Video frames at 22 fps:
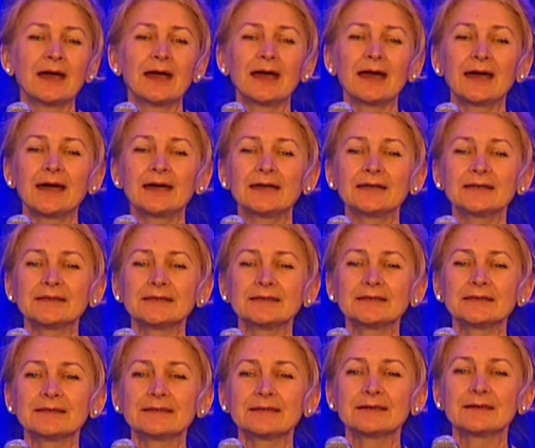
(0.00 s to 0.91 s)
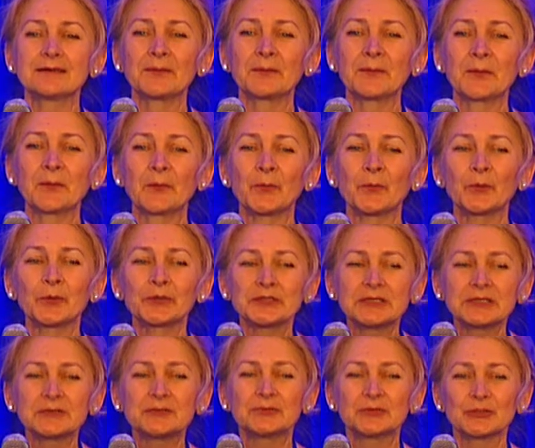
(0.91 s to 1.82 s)
and
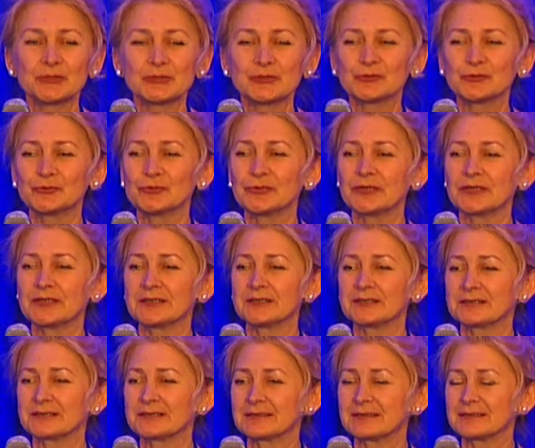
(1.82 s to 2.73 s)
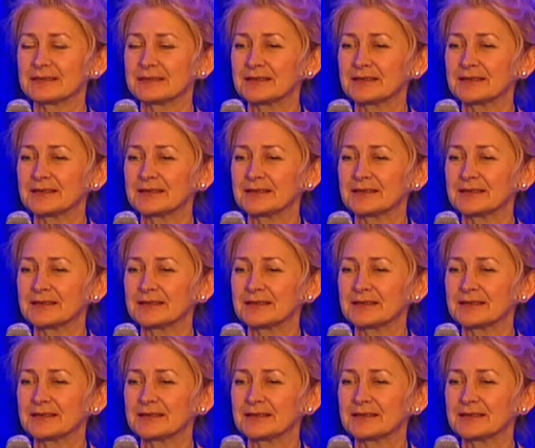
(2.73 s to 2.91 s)
what it will do, and